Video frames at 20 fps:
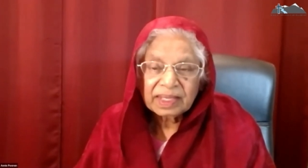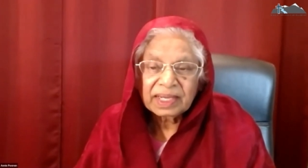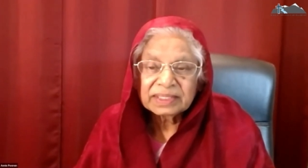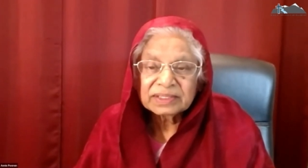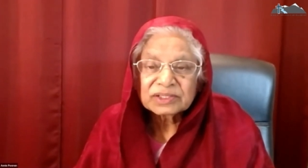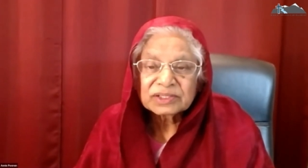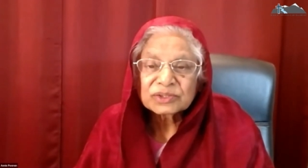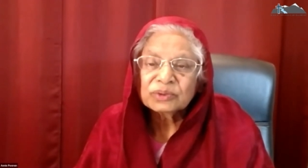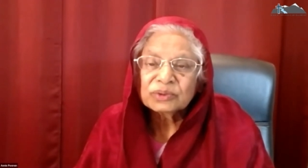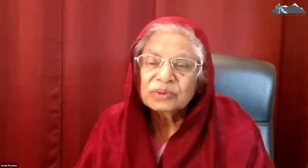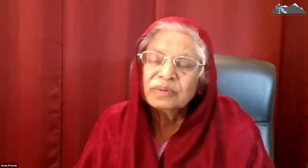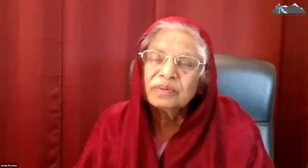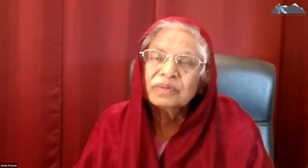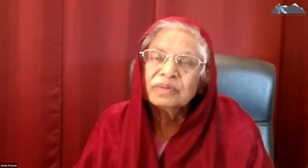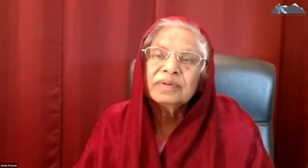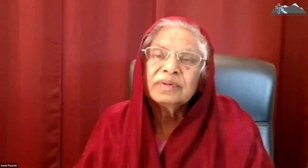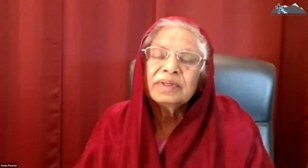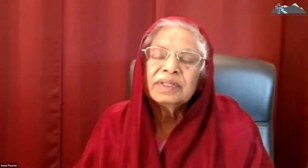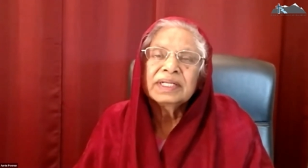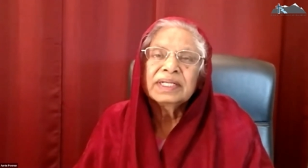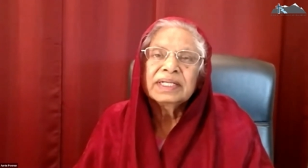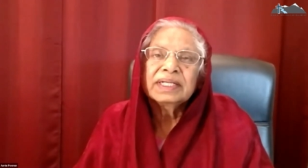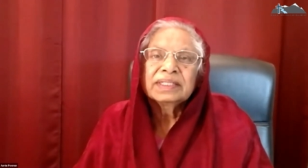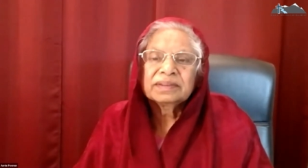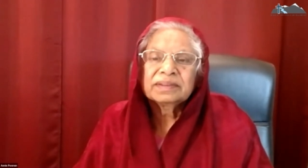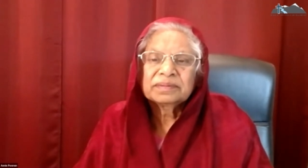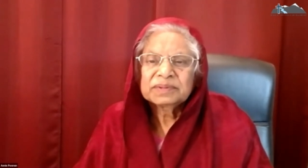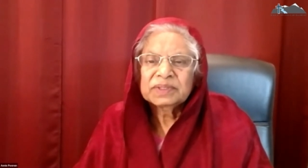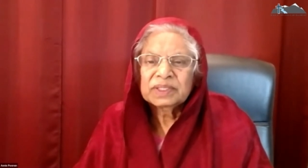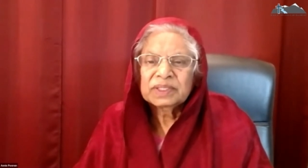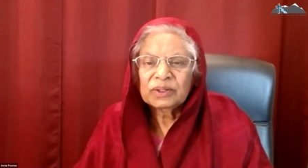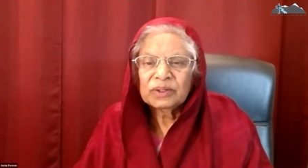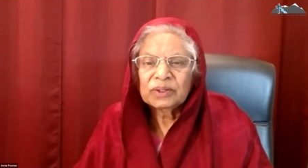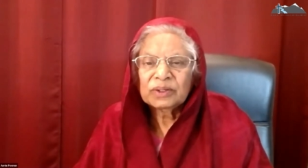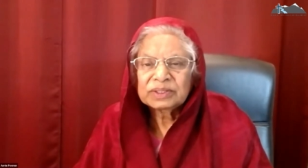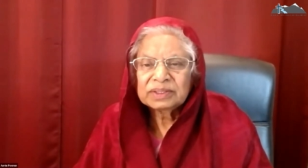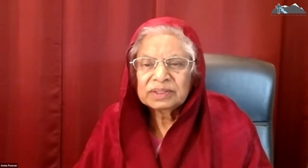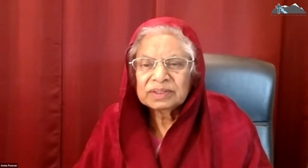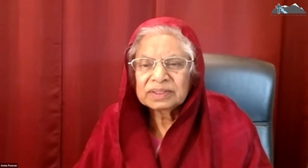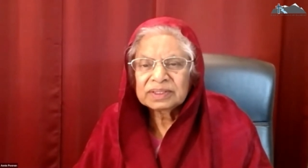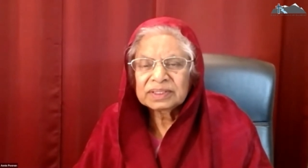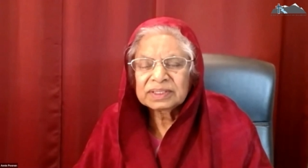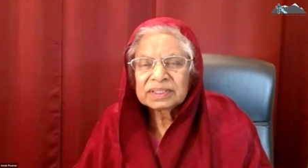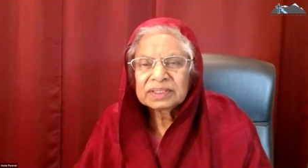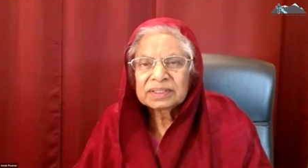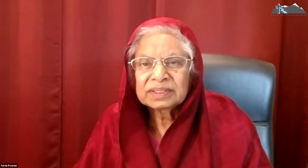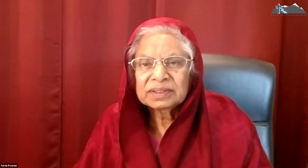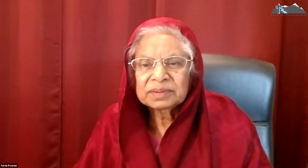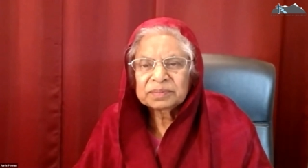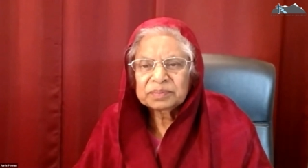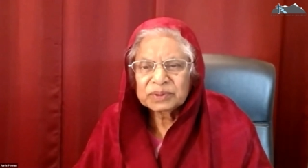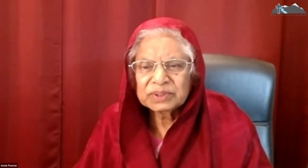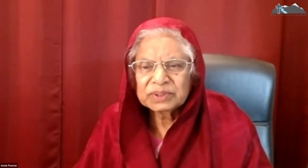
And so uh, the Lord uh,